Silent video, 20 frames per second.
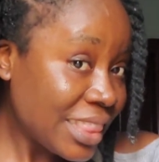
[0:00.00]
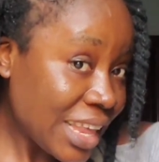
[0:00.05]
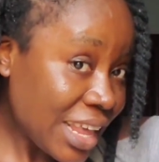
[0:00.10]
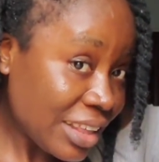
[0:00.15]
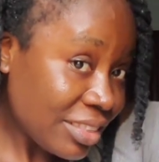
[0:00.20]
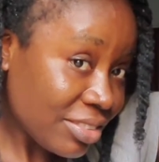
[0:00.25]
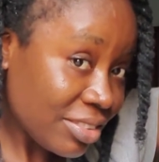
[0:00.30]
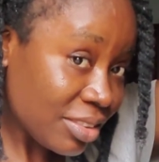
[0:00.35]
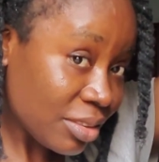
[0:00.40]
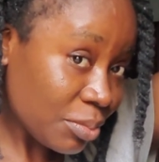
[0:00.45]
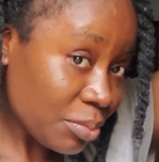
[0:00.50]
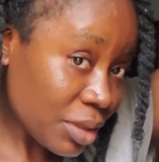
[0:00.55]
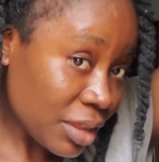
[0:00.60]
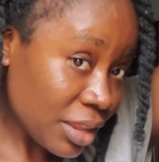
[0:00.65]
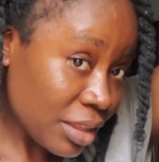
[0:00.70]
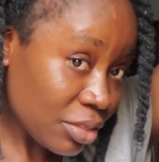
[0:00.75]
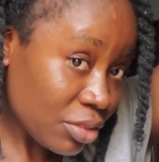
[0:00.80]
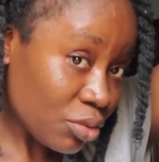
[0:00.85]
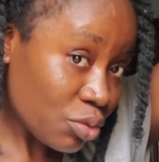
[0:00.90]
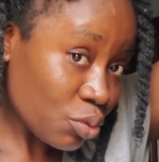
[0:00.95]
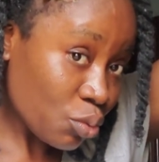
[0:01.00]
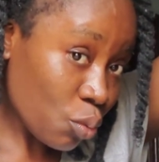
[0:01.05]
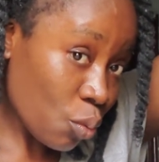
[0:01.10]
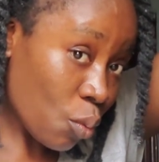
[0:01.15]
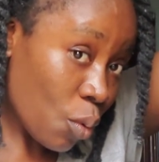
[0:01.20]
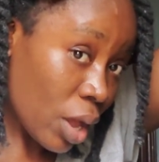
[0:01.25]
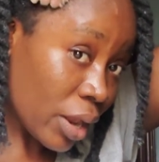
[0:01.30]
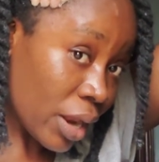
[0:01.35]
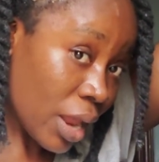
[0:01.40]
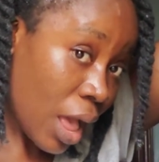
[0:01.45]
30 minutes to
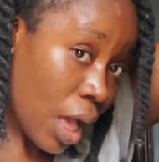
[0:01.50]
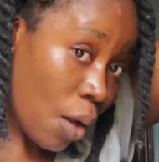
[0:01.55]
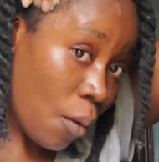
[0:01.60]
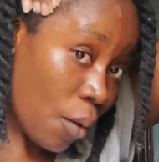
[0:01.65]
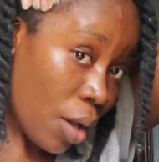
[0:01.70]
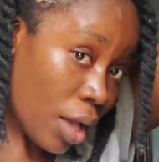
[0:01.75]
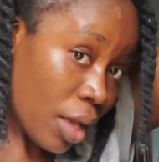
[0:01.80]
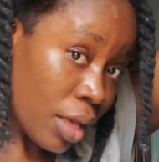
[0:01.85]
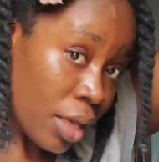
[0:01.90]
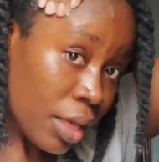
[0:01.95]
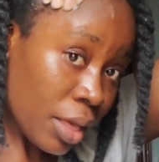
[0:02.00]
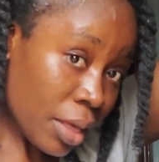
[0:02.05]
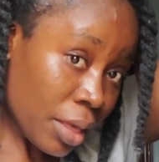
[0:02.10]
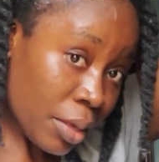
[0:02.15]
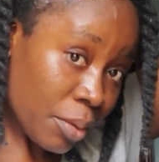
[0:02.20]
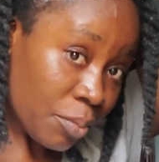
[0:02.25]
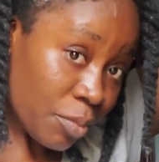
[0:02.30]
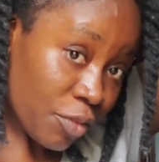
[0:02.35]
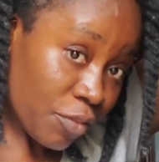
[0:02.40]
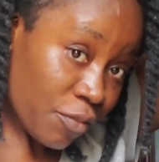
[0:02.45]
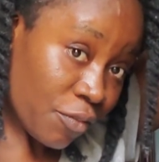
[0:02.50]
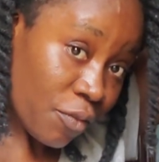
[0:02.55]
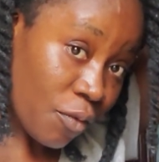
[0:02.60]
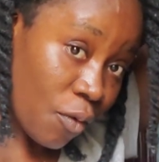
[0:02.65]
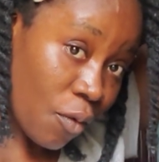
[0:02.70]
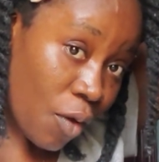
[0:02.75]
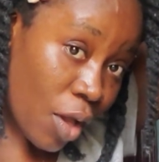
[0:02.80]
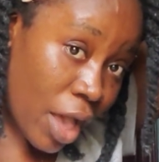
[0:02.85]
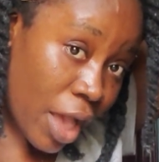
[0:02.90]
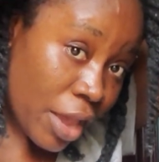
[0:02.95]
1 hour
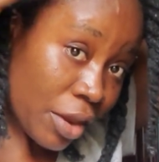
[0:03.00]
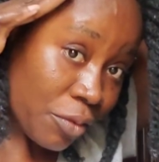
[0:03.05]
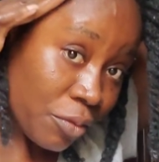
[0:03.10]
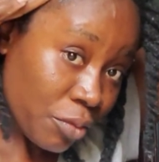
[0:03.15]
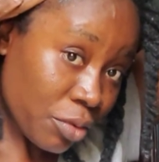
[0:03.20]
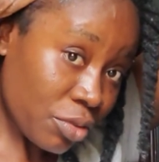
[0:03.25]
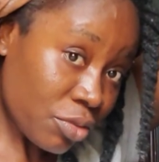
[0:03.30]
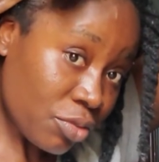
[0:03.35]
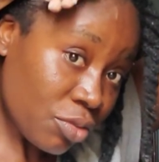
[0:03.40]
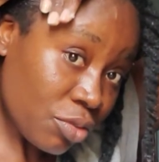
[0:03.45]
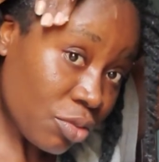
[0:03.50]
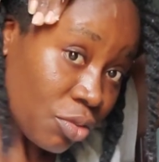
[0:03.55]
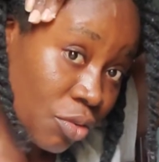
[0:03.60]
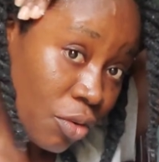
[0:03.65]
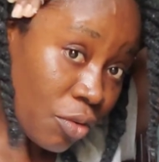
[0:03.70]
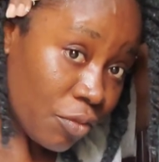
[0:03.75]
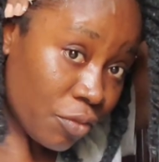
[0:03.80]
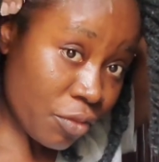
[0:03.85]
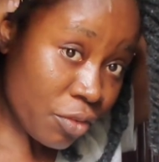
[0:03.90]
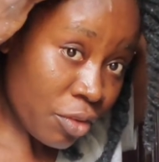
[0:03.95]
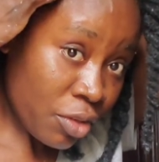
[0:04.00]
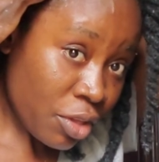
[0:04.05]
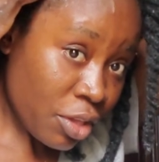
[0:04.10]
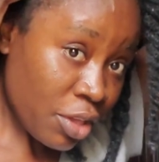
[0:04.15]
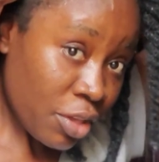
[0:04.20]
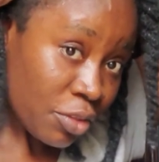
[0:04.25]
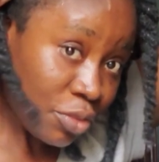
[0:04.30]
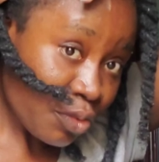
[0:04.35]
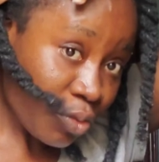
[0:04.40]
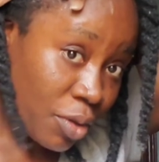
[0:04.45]
before I rinse it off.
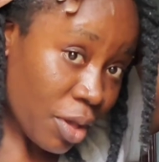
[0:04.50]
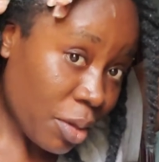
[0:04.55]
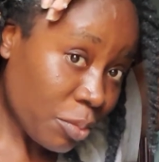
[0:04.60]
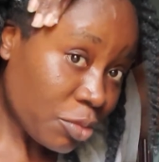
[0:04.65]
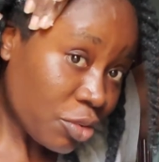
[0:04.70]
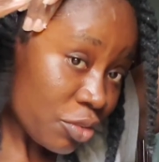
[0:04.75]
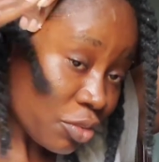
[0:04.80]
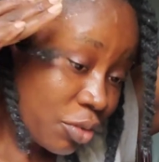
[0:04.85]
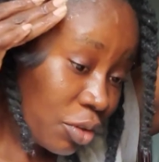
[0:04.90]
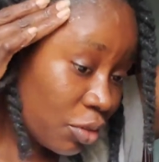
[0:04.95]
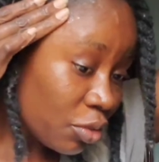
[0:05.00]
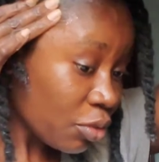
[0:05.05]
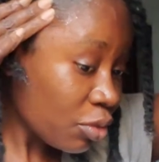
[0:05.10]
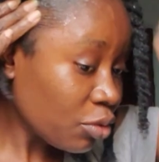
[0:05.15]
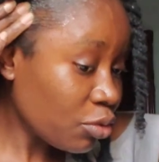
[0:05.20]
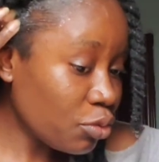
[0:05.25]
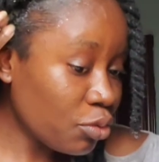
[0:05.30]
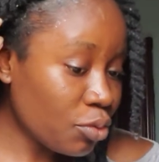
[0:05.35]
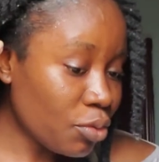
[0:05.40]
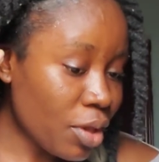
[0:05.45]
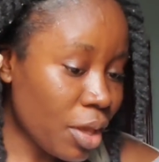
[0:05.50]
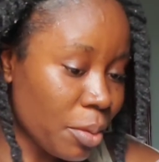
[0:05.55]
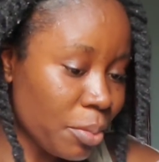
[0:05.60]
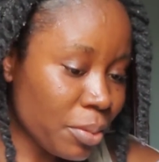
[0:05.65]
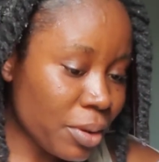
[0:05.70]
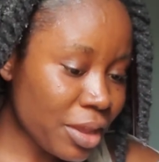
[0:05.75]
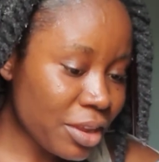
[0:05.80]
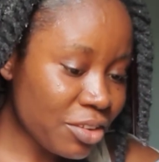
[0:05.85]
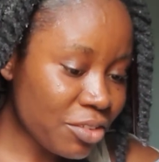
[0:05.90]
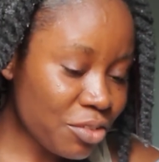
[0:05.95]
So I'm just going to
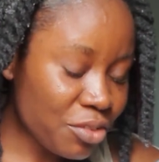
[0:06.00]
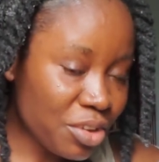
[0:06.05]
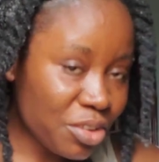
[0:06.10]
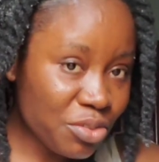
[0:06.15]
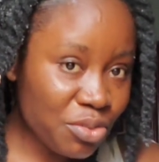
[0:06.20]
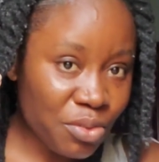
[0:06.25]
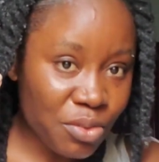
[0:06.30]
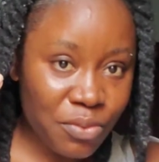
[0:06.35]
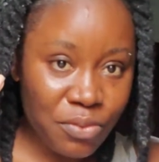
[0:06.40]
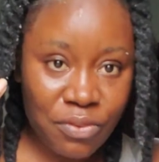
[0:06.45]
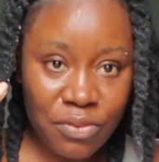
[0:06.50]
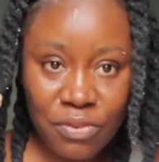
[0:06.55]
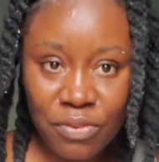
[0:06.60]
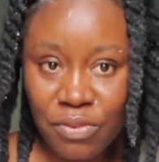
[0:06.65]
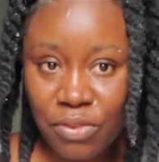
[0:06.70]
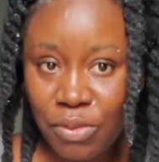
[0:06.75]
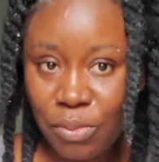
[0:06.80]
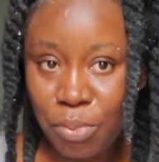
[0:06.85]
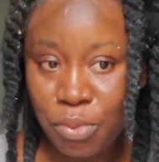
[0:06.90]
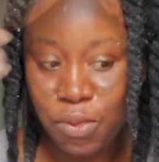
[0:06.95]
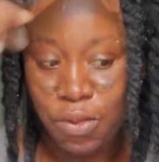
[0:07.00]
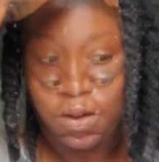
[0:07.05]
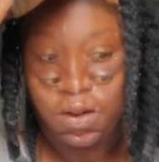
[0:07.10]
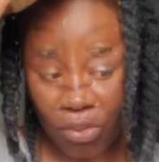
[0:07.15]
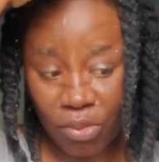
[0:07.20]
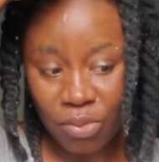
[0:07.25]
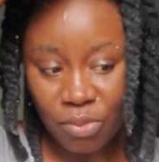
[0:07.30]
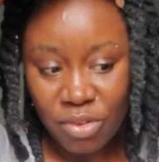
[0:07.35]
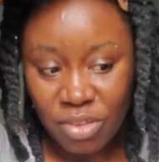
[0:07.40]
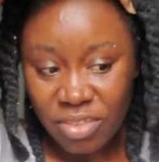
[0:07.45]
apply the rest of the
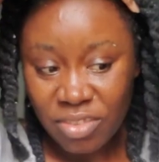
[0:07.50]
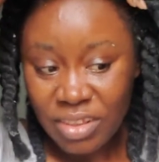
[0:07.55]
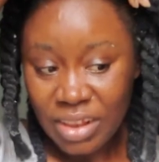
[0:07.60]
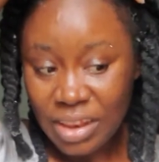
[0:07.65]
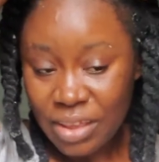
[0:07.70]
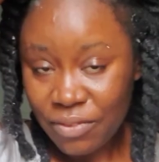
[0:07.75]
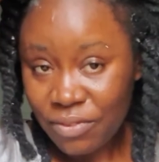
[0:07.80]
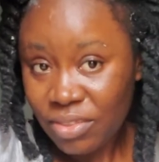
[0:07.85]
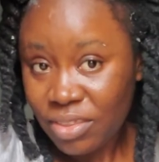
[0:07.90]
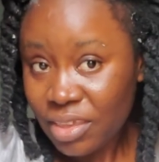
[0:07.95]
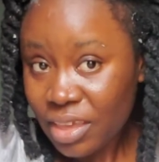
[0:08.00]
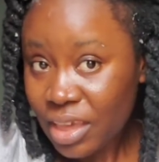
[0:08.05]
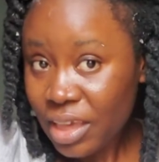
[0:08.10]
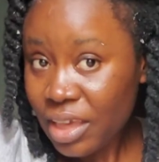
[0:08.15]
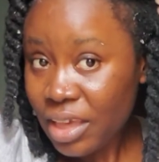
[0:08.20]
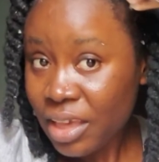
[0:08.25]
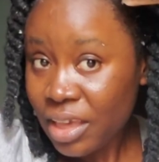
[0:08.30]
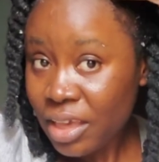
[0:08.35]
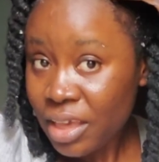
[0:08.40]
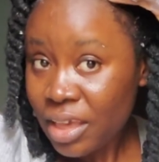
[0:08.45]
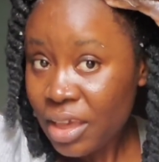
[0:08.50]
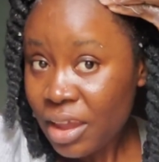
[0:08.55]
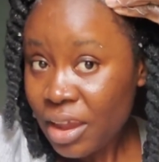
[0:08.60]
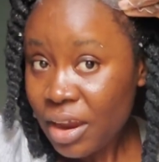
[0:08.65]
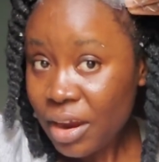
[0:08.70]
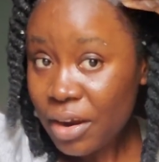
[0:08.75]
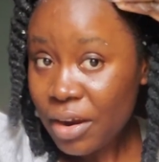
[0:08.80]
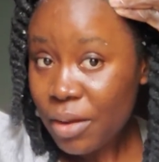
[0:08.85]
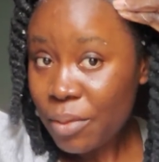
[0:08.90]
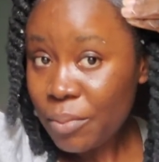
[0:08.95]
product, what's left here,
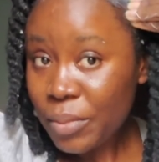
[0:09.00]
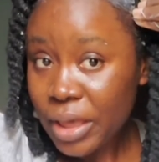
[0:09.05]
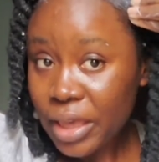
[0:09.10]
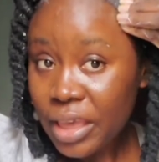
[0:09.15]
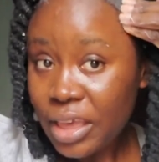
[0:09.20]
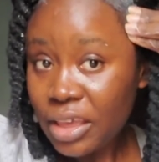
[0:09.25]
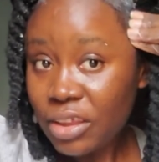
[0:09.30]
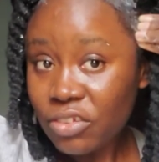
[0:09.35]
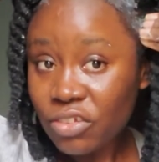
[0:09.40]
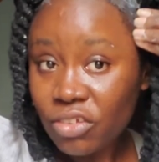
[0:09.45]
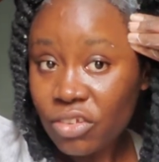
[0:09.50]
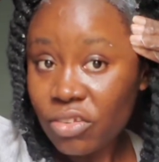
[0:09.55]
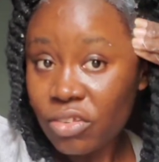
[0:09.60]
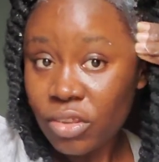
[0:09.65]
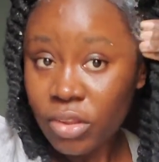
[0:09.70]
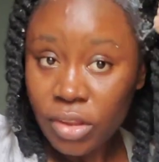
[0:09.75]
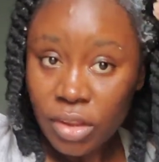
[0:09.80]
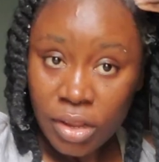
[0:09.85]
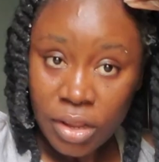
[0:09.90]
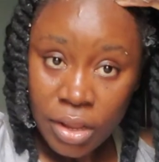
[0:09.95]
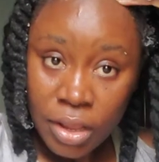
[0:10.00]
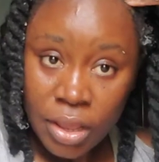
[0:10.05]
around my edges.